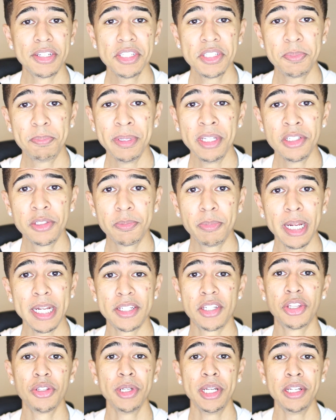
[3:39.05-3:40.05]
Just bench
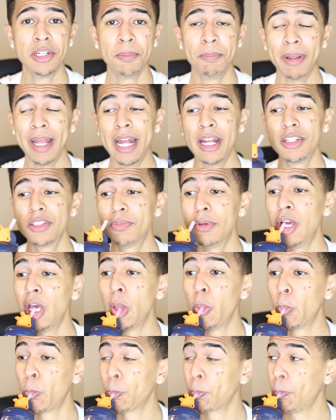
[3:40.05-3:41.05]
press 300 pounds,
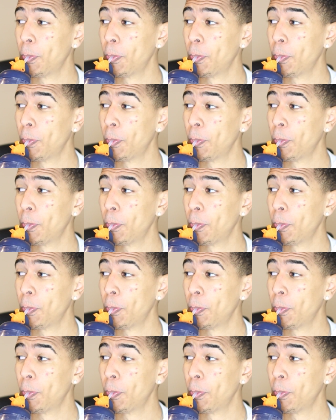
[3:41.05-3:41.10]
but